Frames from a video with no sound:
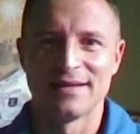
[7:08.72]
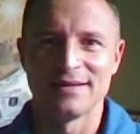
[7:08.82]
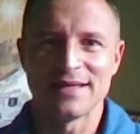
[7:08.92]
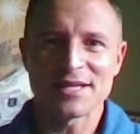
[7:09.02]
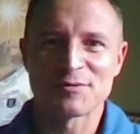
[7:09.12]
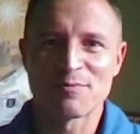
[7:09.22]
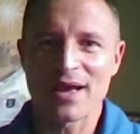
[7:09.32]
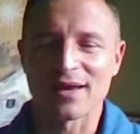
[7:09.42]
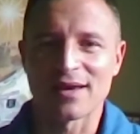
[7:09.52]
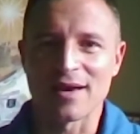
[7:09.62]
Yes,
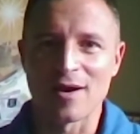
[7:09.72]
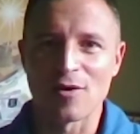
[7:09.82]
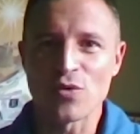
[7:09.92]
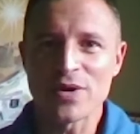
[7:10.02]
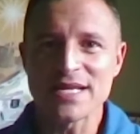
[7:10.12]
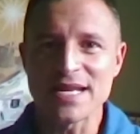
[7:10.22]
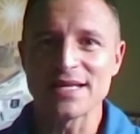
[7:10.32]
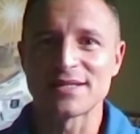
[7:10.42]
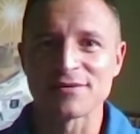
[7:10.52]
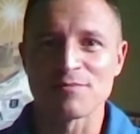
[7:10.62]
Beck, we
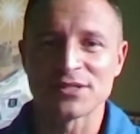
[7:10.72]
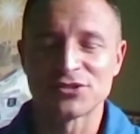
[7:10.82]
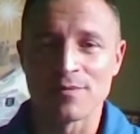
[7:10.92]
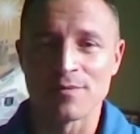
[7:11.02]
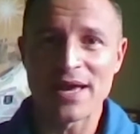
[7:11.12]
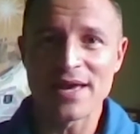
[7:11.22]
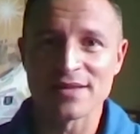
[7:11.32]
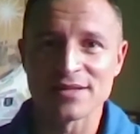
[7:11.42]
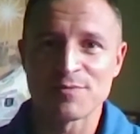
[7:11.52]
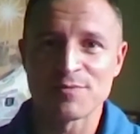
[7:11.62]
need to bathe
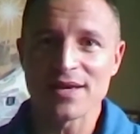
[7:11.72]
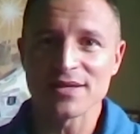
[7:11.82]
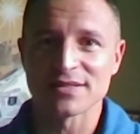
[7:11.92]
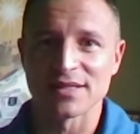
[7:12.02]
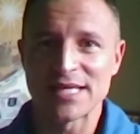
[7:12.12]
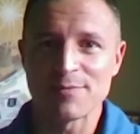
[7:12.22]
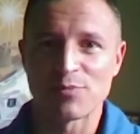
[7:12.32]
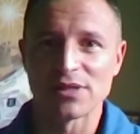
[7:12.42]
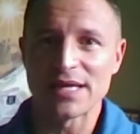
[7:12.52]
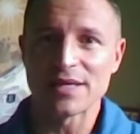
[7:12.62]
in space to keep
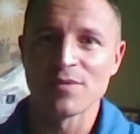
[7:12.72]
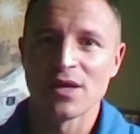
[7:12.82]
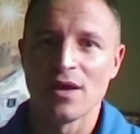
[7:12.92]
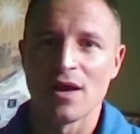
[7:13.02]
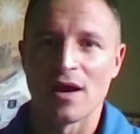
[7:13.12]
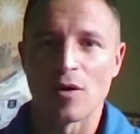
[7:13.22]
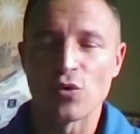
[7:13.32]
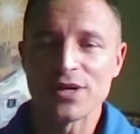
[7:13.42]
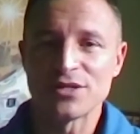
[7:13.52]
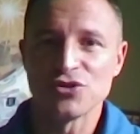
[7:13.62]
clean.
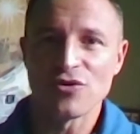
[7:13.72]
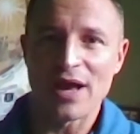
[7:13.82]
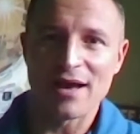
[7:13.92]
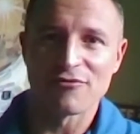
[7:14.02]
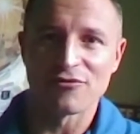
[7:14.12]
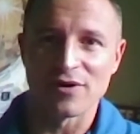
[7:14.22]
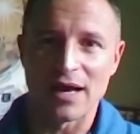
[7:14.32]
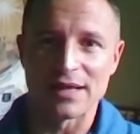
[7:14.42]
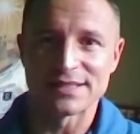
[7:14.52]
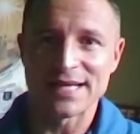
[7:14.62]
We do have
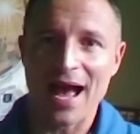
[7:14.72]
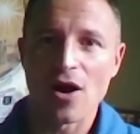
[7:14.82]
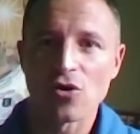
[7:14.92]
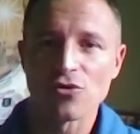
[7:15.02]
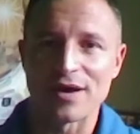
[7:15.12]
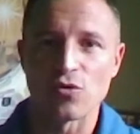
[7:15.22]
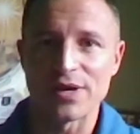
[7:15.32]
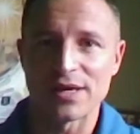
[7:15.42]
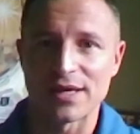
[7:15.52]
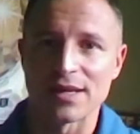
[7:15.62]
a towel that
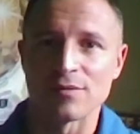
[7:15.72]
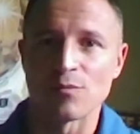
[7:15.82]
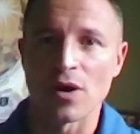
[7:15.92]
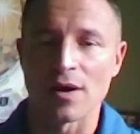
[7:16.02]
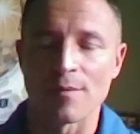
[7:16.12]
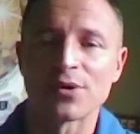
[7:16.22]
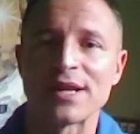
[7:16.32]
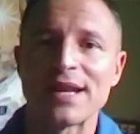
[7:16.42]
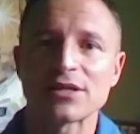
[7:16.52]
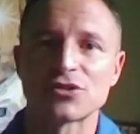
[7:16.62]
we can
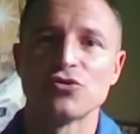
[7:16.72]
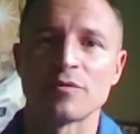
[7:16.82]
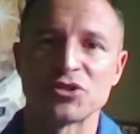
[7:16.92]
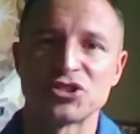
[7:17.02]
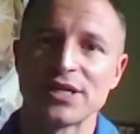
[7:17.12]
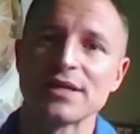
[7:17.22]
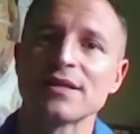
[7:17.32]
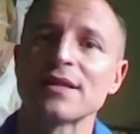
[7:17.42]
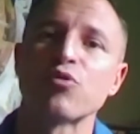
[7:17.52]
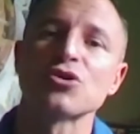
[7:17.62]
connect to a machine
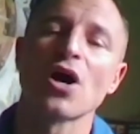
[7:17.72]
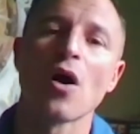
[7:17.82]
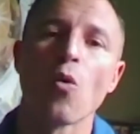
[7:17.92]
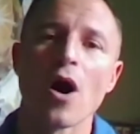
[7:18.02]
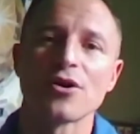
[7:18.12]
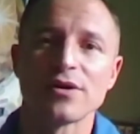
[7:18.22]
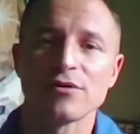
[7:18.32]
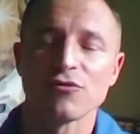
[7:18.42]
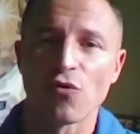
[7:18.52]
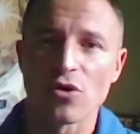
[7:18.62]
that puts hot water in
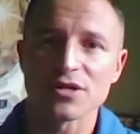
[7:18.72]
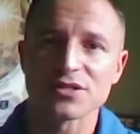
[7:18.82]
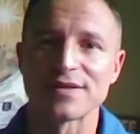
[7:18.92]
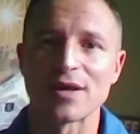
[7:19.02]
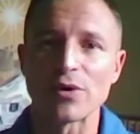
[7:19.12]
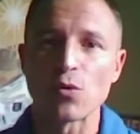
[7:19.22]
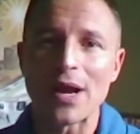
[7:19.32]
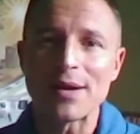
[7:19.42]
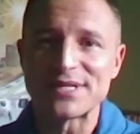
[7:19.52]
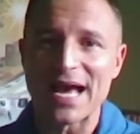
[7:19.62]
it for us, and then we
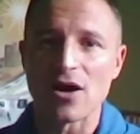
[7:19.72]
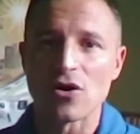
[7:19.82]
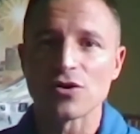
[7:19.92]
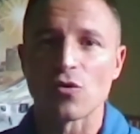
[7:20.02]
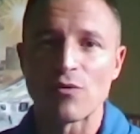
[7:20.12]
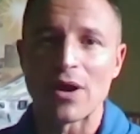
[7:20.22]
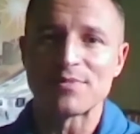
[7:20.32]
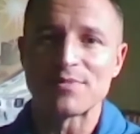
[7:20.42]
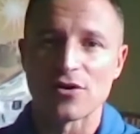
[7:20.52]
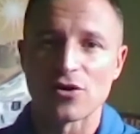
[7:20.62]
wipe down
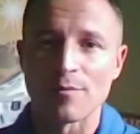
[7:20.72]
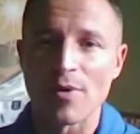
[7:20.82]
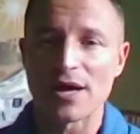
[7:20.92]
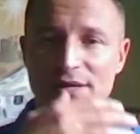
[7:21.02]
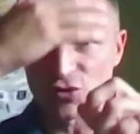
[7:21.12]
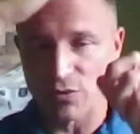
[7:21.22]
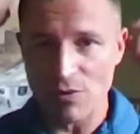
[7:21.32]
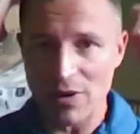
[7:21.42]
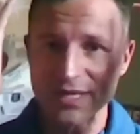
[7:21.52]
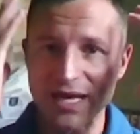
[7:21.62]
our bodies, we
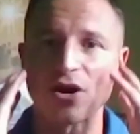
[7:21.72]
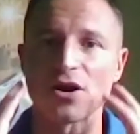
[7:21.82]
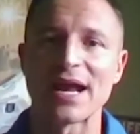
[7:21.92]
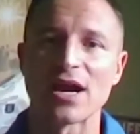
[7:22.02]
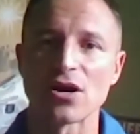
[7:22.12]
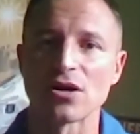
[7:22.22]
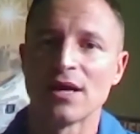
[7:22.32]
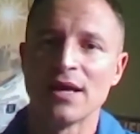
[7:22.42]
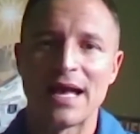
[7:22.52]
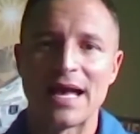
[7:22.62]
wipe down our hair,
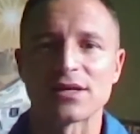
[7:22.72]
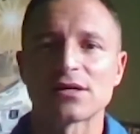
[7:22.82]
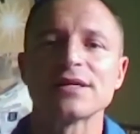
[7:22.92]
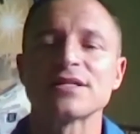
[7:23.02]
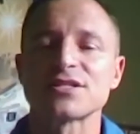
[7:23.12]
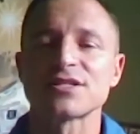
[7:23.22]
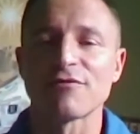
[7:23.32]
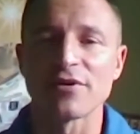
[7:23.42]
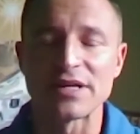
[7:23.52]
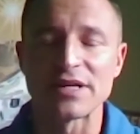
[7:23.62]
and it cleans us up
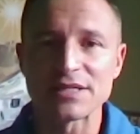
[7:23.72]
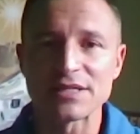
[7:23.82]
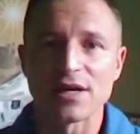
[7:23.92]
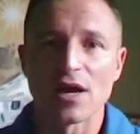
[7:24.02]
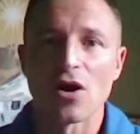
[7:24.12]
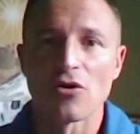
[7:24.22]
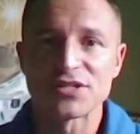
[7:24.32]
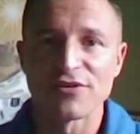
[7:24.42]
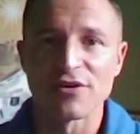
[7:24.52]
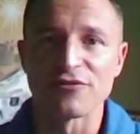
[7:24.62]
very nicely. I always
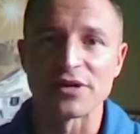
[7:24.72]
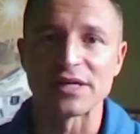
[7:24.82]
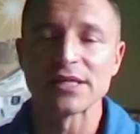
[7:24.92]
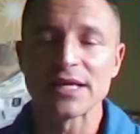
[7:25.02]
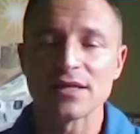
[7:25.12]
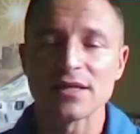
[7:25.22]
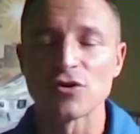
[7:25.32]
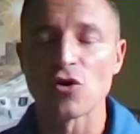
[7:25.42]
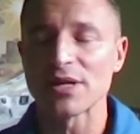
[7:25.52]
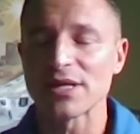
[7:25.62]
felt very clean, and
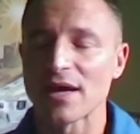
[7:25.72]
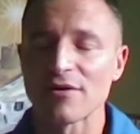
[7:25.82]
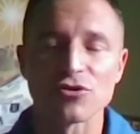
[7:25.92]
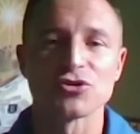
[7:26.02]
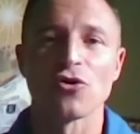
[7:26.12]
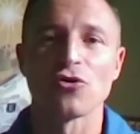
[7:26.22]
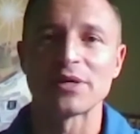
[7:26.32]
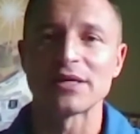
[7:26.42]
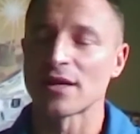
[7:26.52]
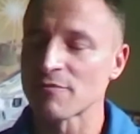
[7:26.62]
nobody ever told
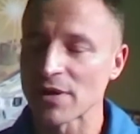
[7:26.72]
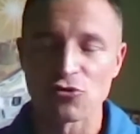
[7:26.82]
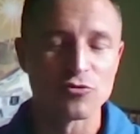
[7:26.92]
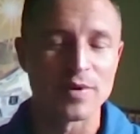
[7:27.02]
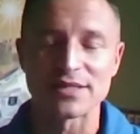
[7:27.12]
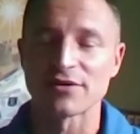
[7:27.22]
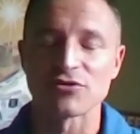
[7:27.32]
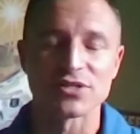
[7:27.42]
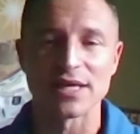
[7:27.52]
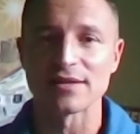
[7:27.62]
me, none of my crewmates ever
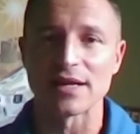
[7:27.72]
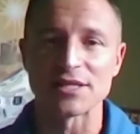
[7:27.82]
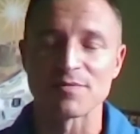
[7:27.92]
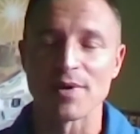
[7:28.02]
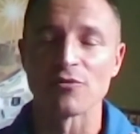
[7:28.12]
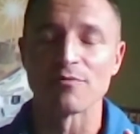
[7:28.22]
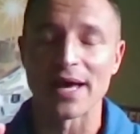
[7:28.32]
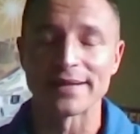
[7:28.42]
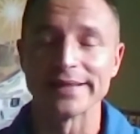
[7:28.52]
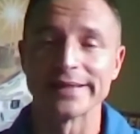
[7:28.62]
said that I smelled badly.